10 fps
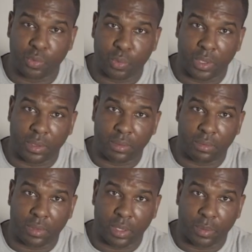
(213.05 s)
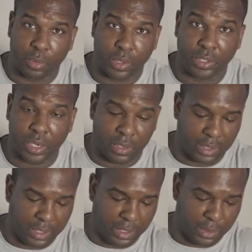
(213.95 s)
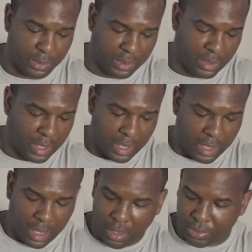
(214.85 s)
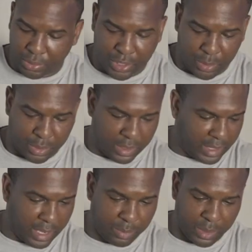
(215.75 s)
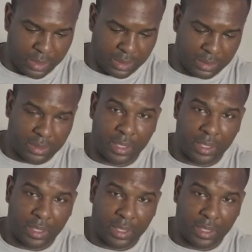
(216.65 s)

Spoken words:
what the Marines currently use, also chambered in 9 mil.